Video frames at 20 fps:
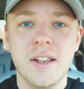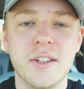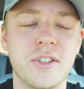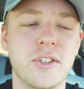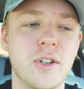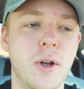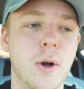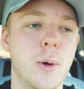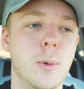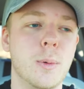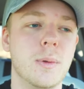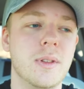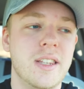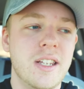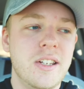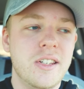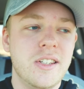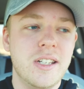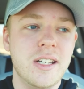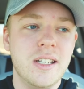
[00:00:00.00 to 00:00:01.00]
So
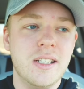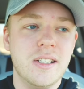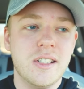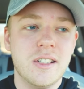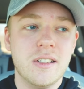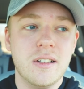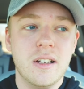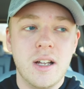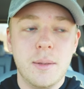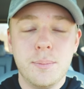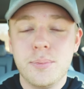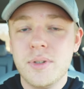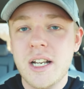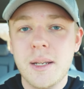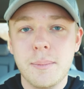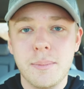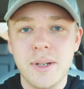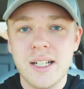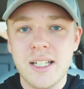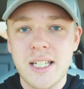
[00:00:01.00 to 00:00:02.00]
this is a
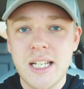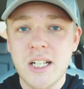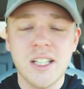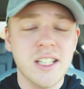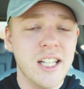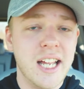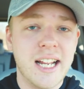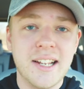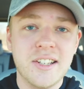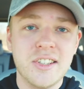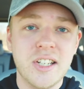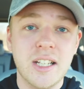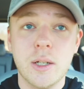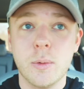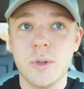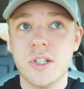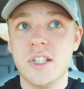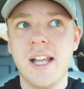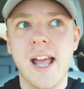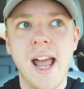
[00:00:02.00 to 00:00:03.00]
pretty big deal. And like I said,
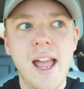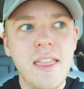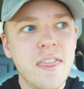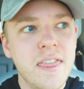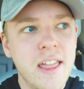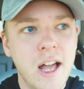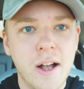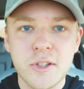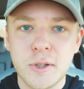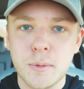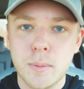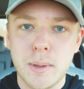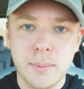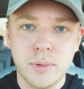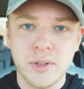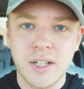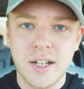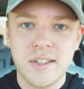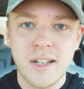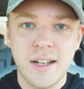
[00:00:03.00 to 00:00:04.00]
there was 10,000
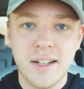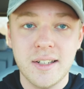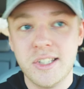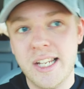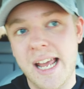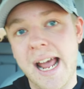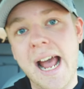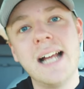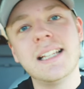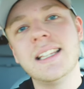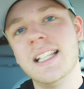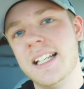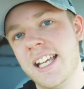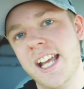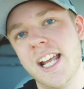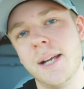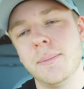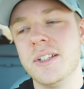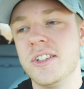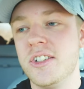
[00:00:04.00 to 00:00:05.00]
people in attendance at the
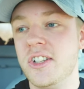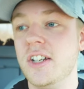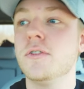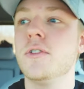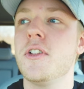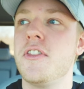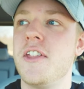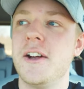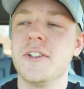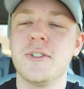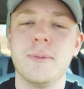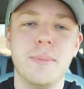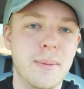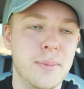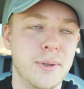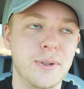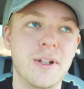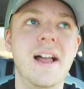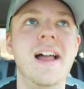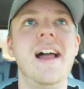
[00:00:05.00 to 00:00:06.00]
game and several thousand
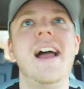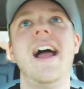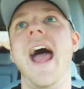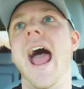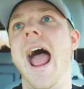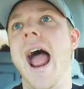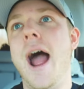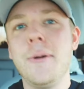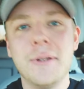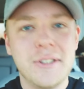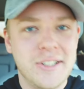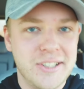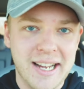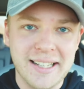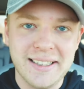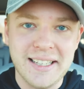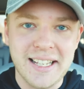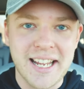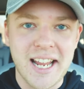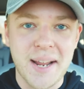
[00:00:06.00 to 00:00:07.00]
people
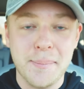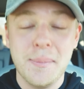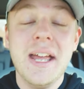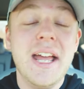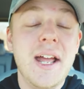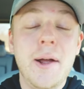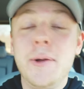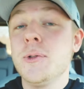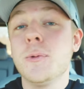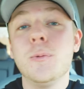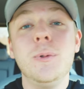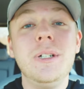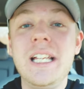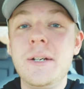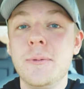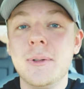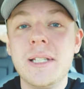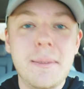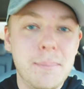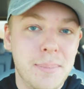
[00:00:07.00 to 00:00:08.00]
outside the game. It was a
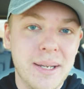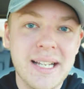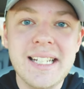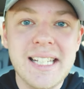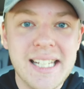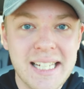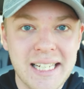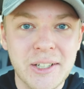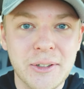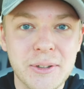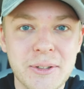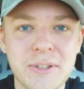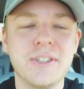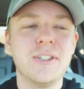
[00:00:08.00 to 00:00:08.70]
really, really big deal.